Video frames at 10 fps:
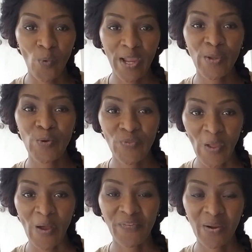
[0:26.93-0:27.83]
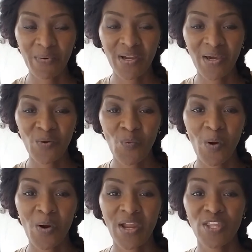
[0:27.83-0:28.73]
the way you thought they were going to
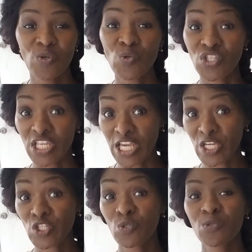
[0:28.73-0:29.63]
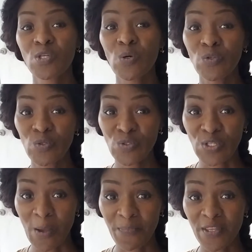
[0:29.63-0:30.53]
work and you said you was going to do
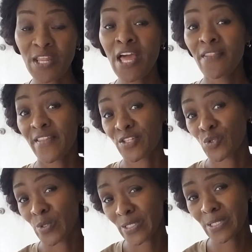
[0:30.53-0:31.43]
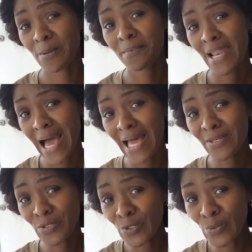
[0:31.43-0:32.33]
something that you ended up
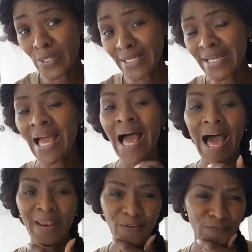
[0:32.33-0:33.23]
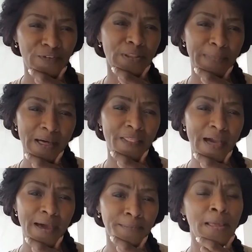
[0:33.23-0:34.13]
not doing how do you feel about
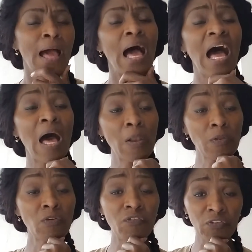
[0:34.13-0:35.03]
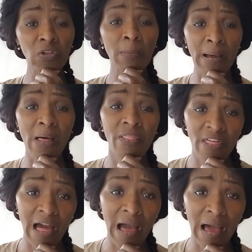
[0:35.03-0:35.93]
that how do you feel
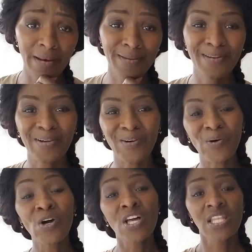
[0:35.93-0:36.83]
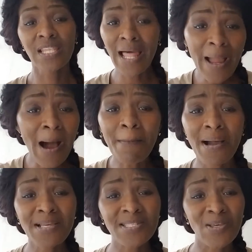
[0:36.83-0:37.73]
about that you know lay on
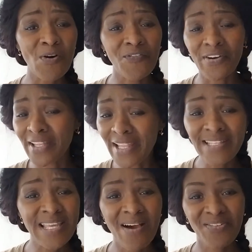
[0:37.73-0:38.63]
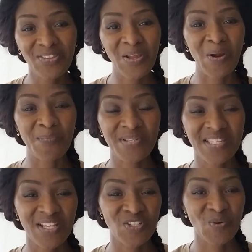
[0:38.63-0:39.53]
my sofa and let's have a therapy
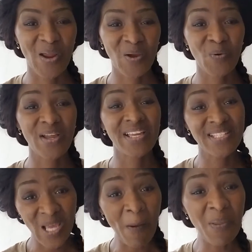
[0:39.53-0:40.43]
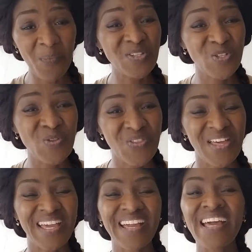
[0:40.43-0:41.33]
session right quick and tell me what you
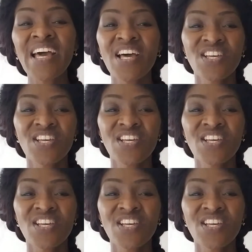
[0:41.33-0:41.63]
think